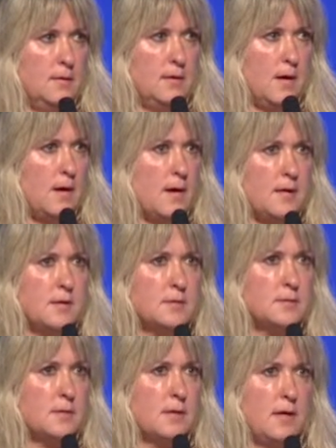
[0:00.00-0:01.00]
the
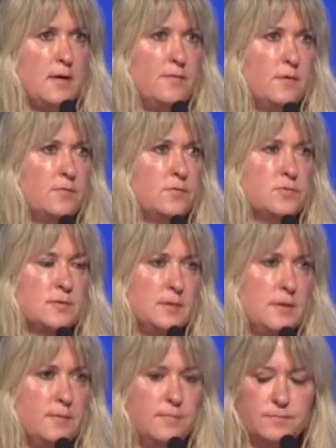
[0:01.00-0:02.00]
highest that I have ever
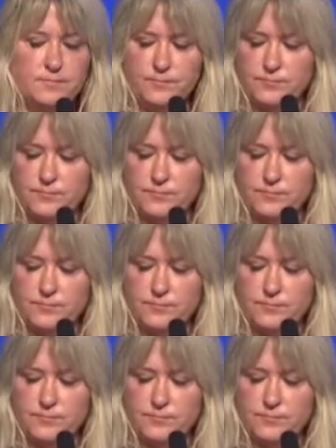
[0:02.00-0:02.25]
seen.